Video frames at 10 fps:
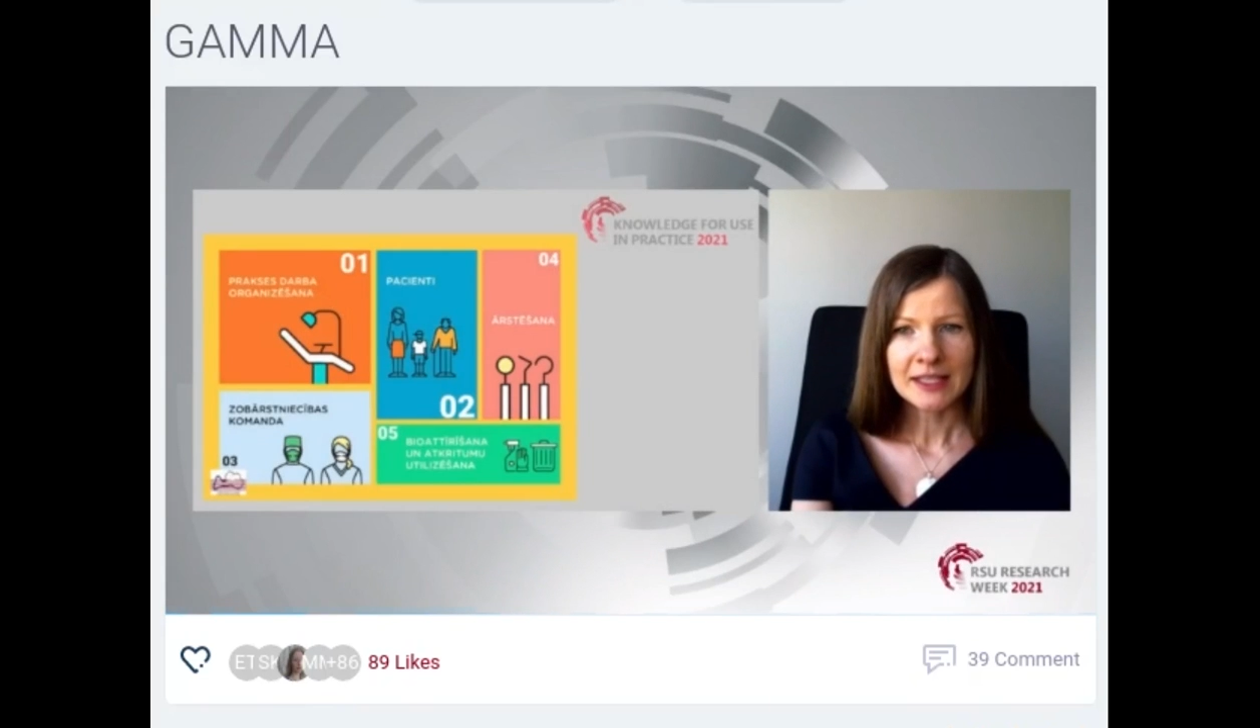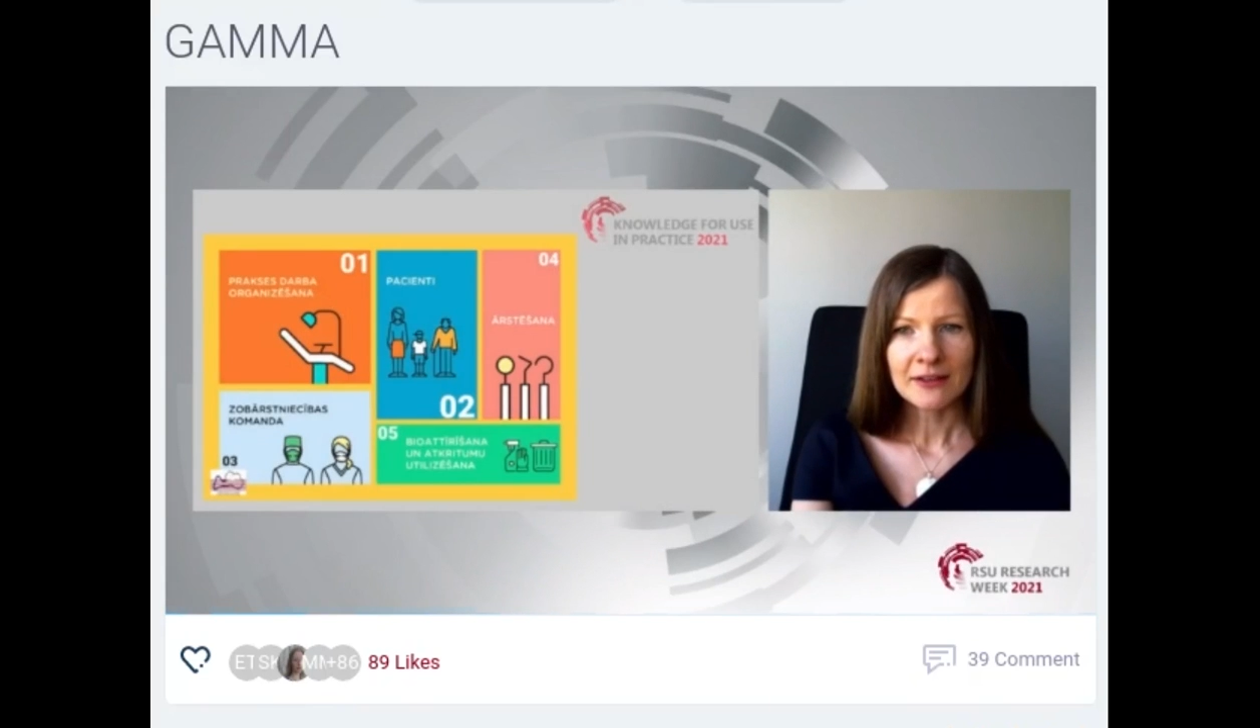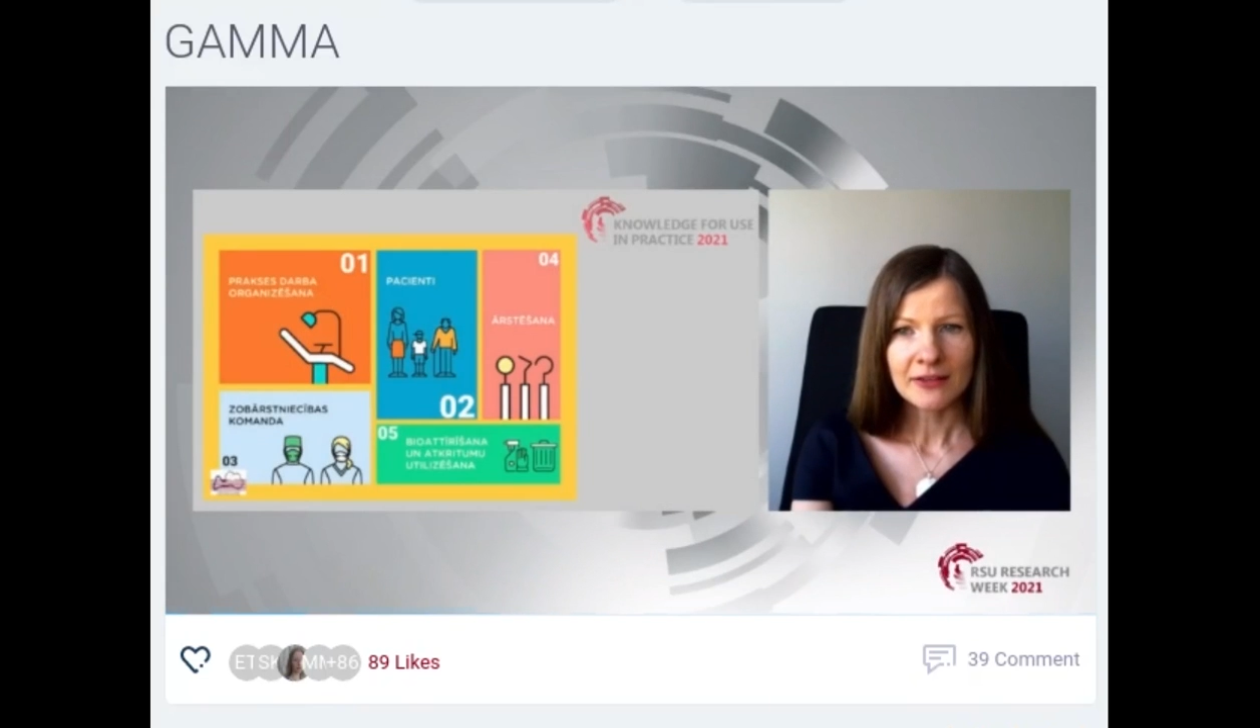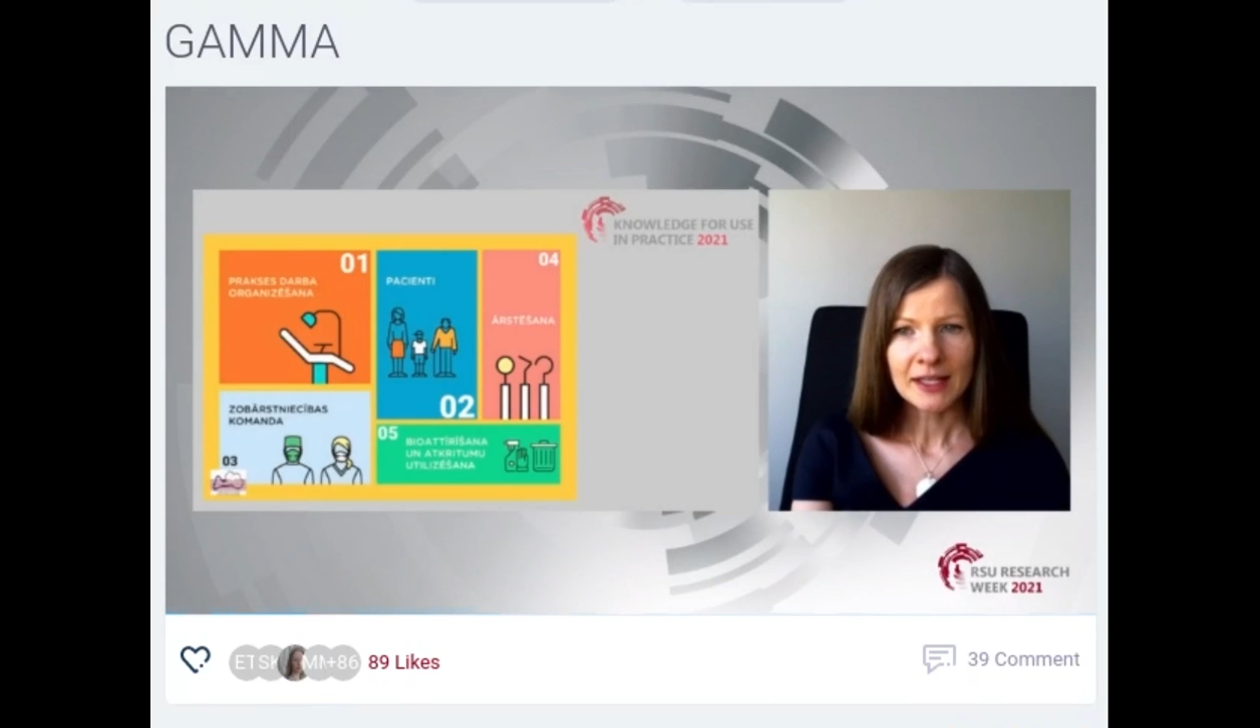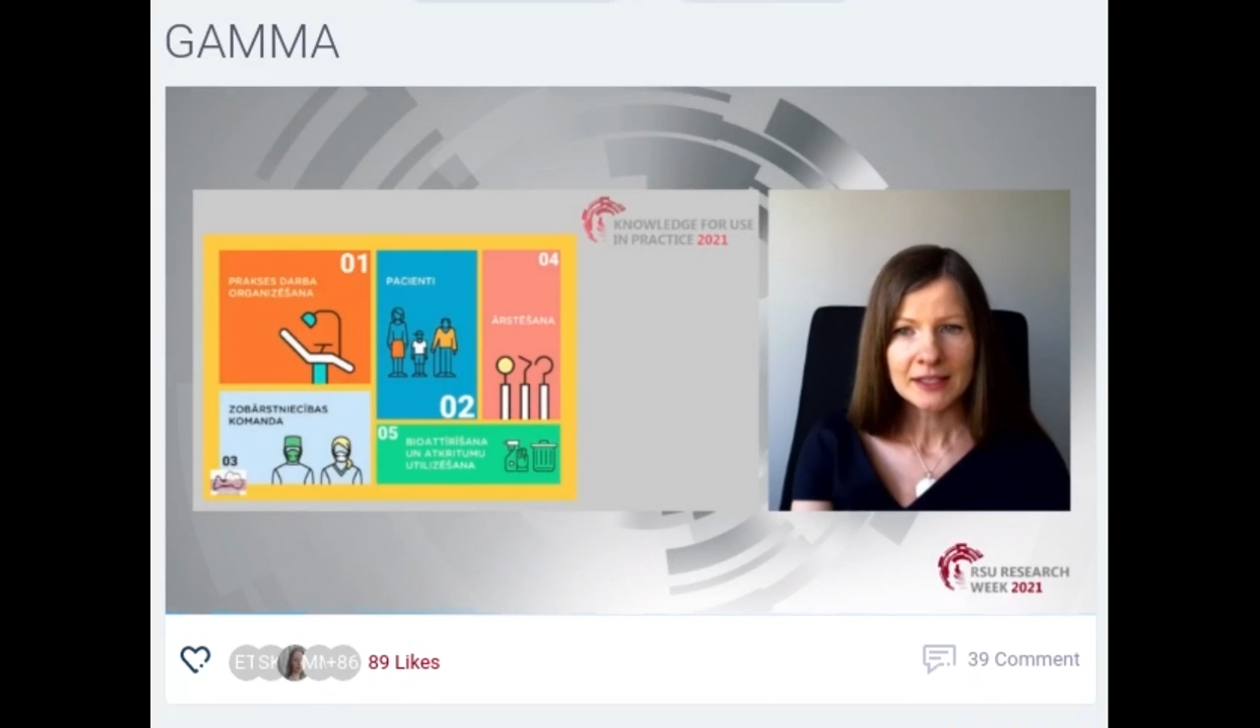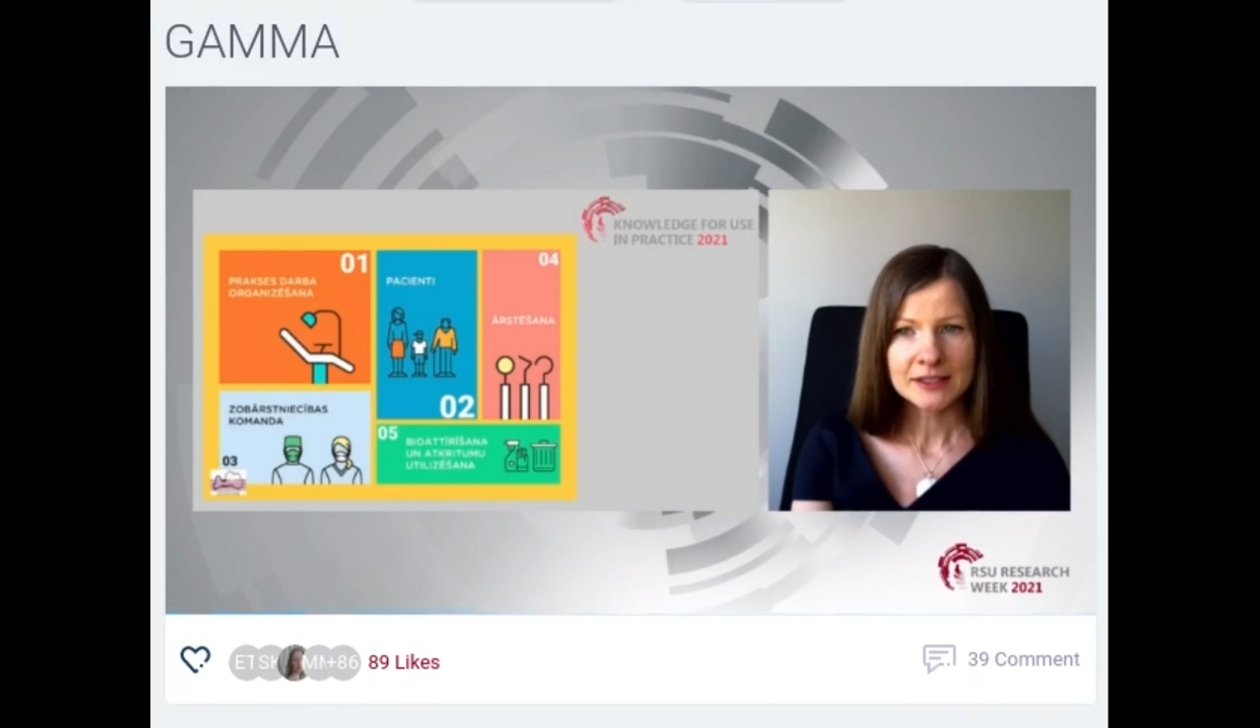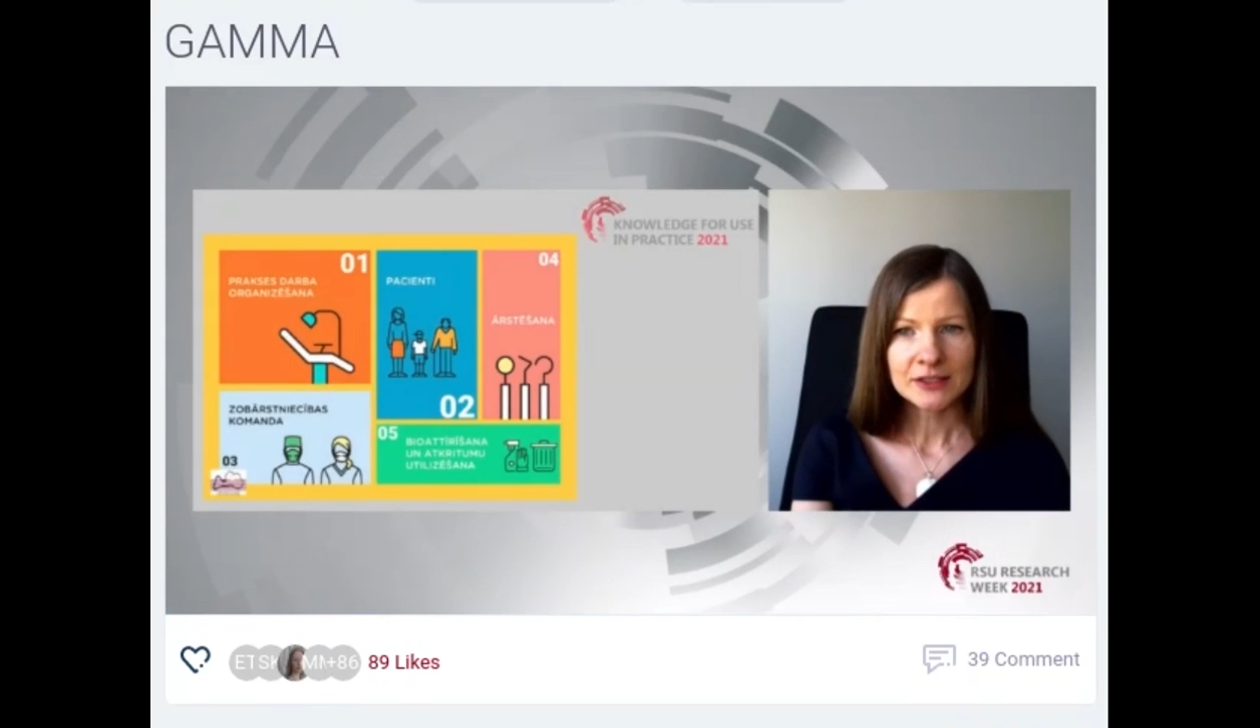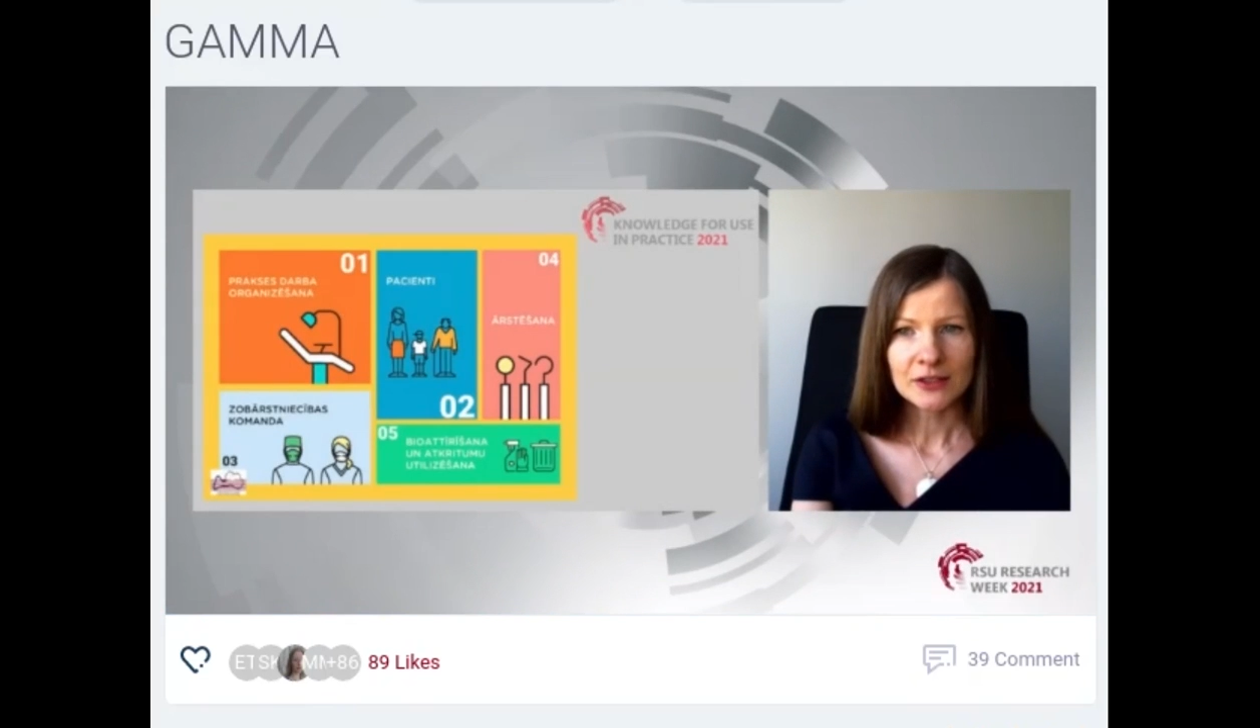the effect